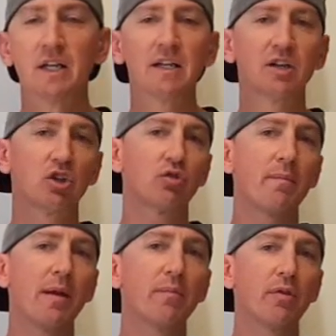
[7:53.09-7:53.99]
Now just
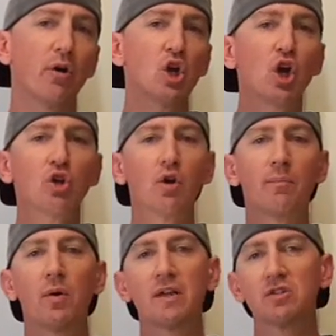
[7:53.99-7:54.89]
remember though, your
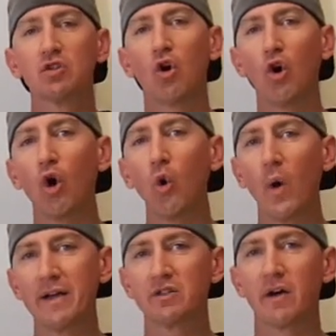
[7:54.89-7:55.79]
body's not
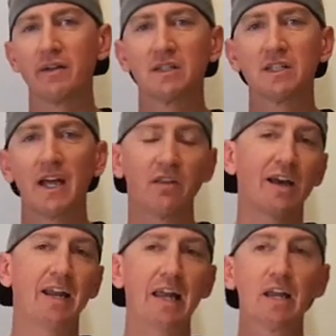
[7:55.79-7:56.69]
always going to take
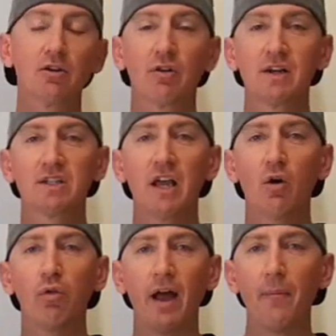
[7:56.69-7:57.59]
that increased
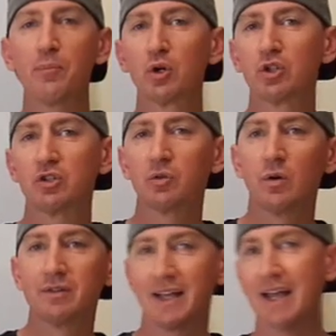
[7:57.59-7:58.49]
health and push it
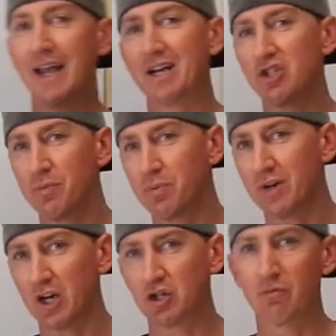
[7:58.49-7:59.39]
towards energy
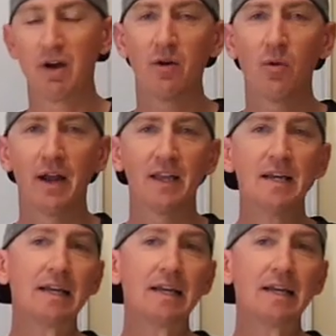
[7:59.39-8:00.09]
production right away.